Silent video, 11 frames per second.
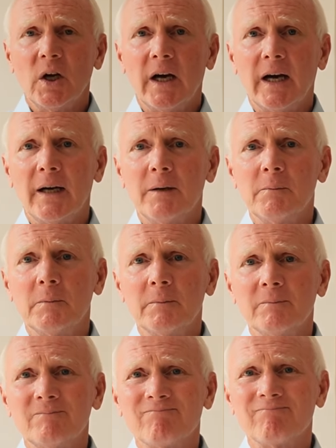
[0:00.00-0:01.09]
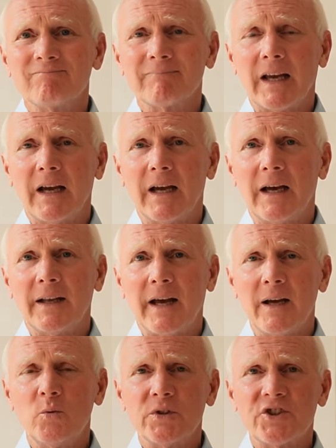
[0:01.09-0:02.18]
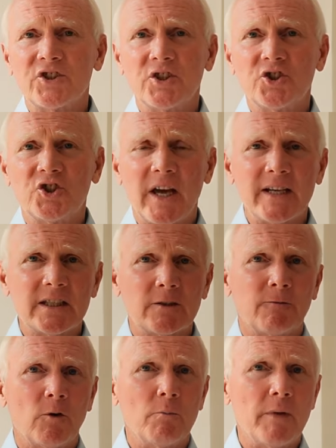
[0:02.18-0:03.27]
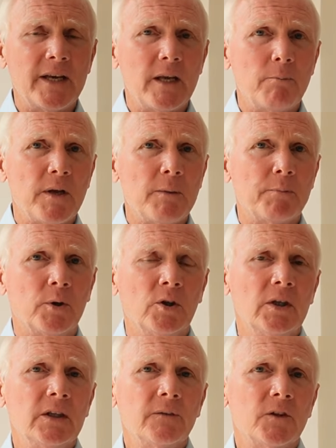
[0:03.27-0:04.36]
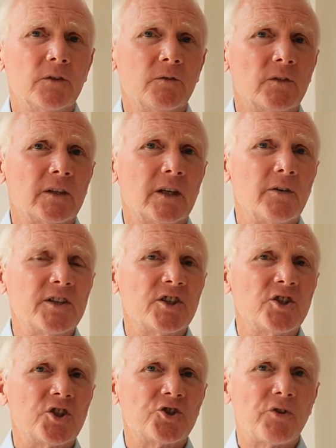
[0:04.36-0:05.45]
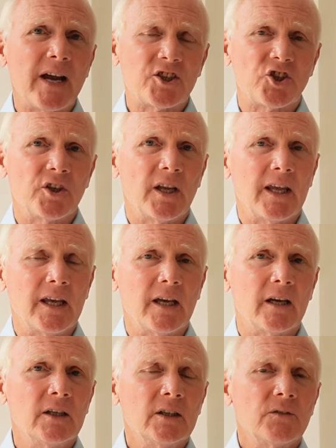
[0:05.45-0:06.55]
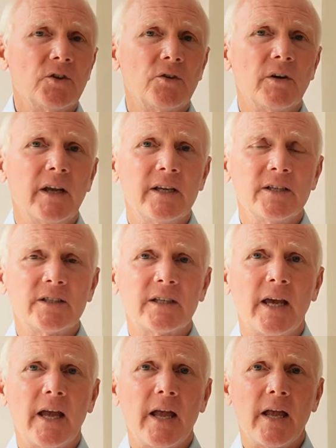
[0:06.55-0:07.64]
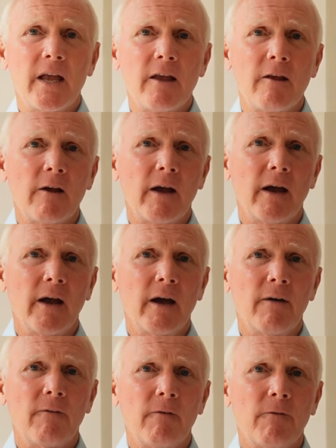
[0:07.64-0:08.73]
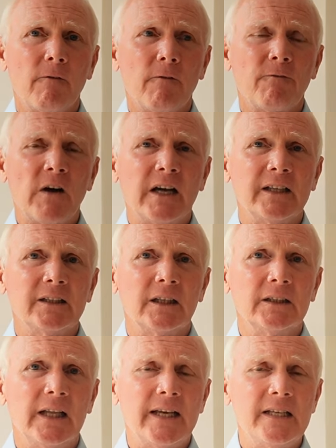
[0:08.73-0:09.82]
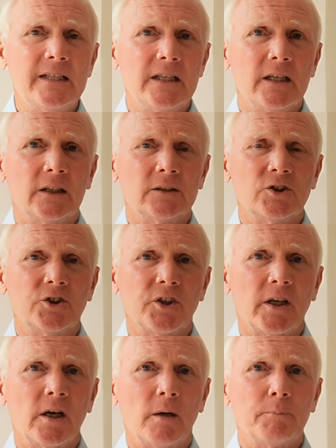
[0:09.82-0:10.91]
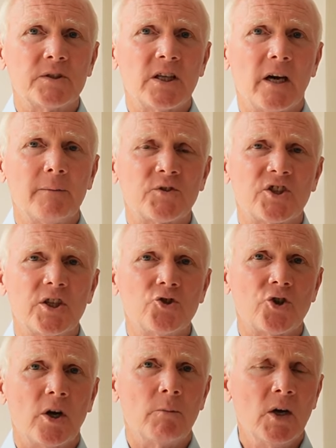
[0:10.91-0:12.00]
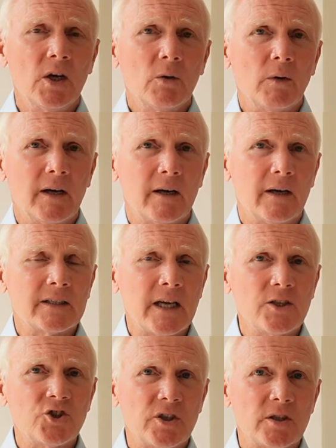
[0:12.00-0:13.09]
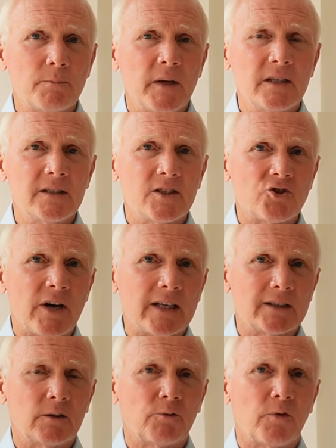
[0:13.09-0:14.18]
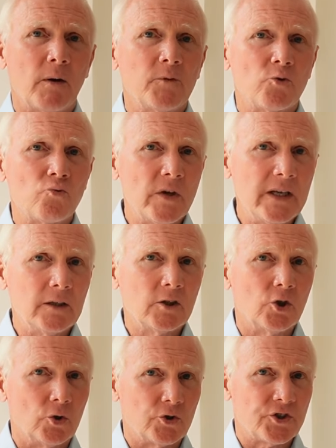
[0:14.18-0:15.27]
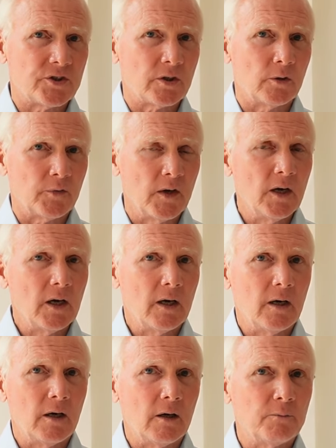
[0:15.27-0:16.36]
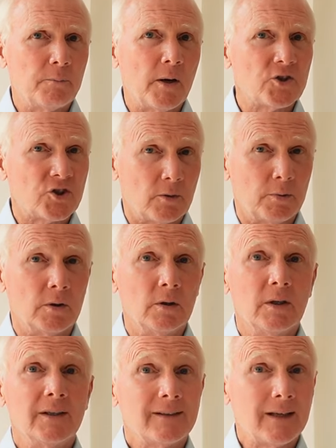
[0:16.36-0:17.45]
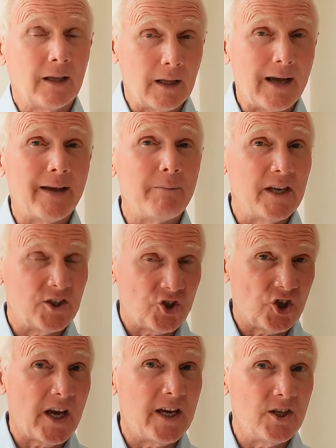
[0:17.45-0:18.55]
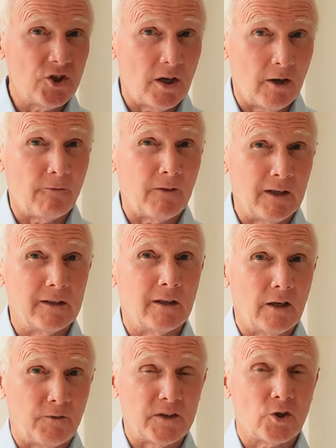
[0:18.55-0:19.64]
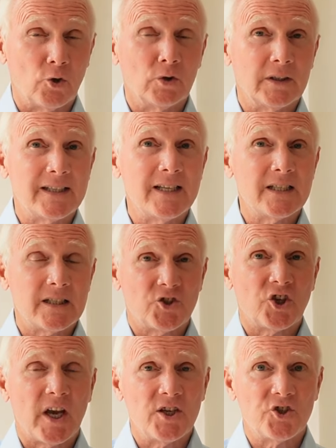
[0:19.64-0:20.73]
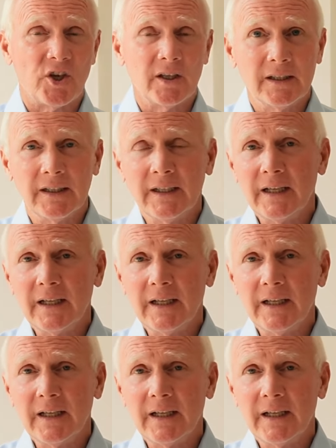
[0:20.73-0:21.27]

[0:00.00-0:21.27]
Um, and I would suggest for many people that there is a distraction here. There is a uh, find the lady under the cup type syndrome where attention is being distracted from the real causes of, uh, of possible climate change, if, if at all it is changing.